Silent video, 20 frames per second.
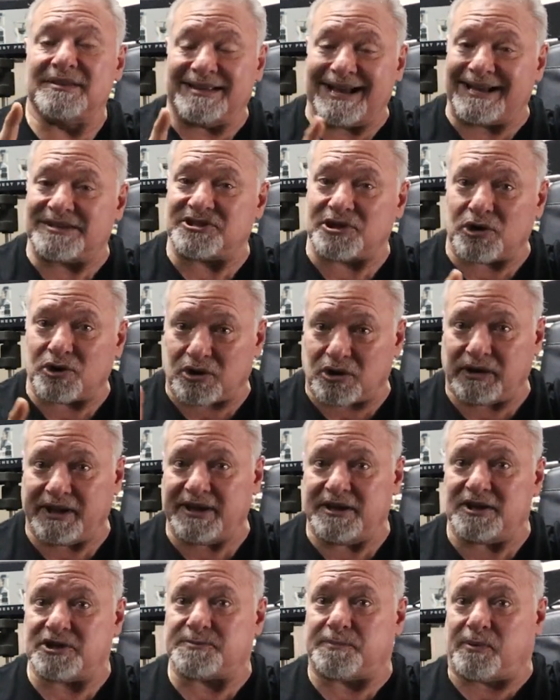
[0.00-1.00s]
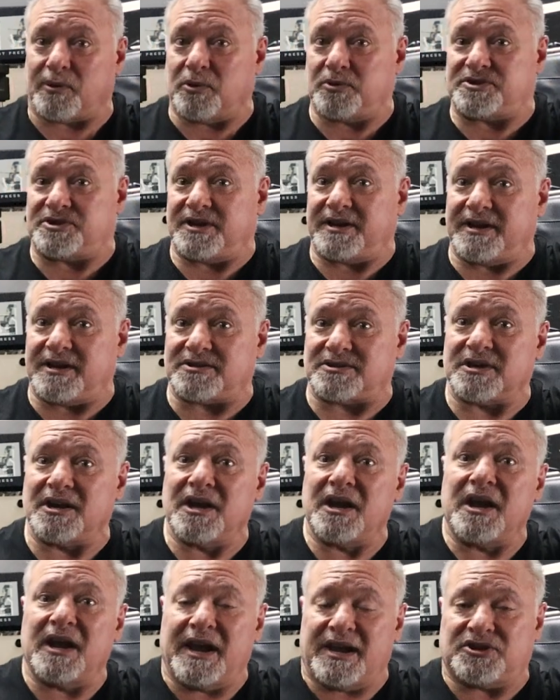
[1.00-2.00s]
That's how clean this protein is.
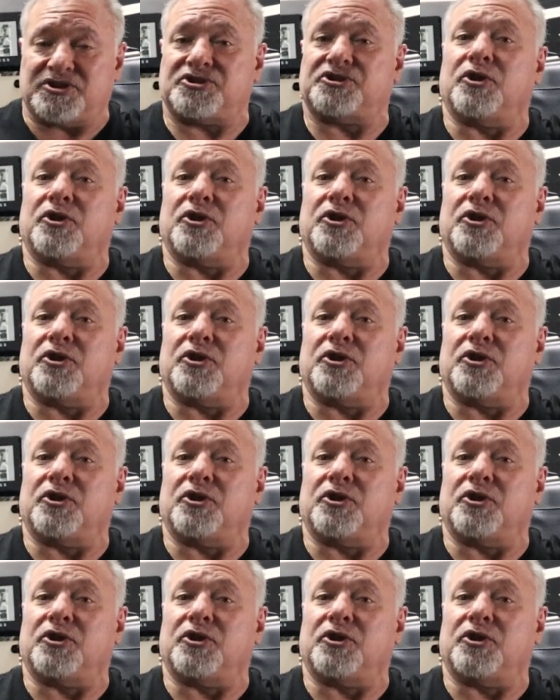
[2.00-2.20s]
It's